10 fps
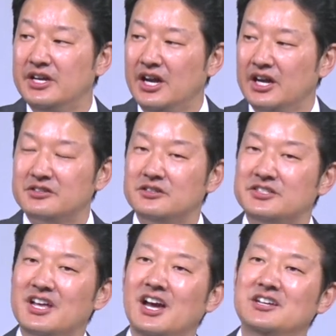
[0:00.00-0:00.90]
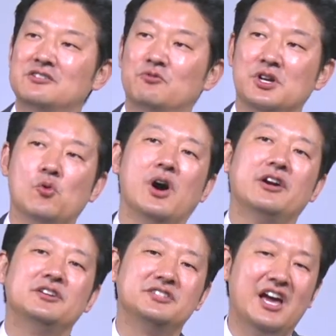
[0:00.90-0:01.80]
Exercise
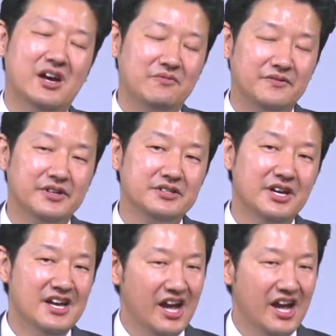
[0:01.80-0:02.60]
requires effort.